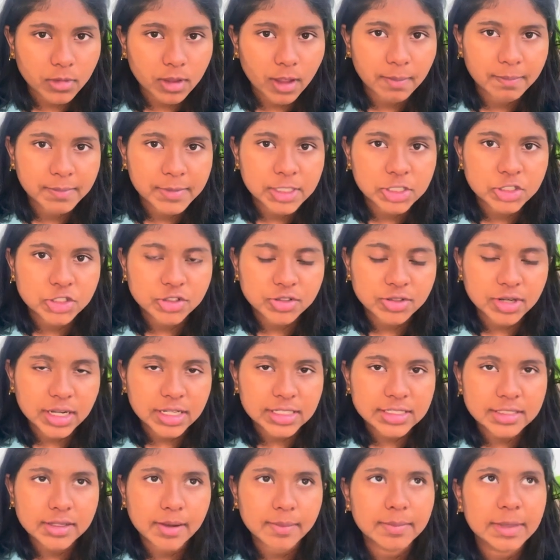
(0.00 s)

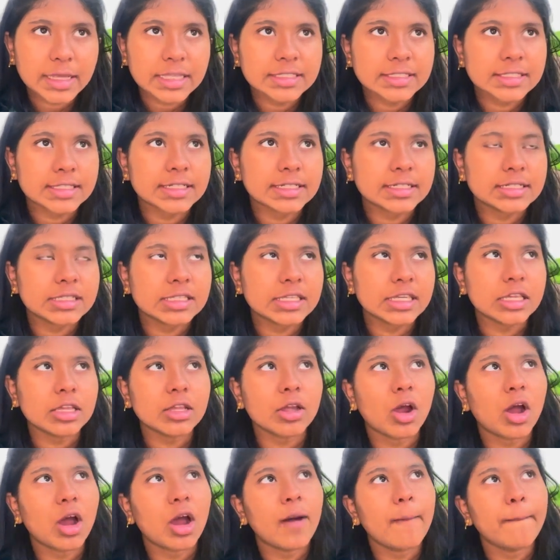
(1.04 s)
Meteorites are basically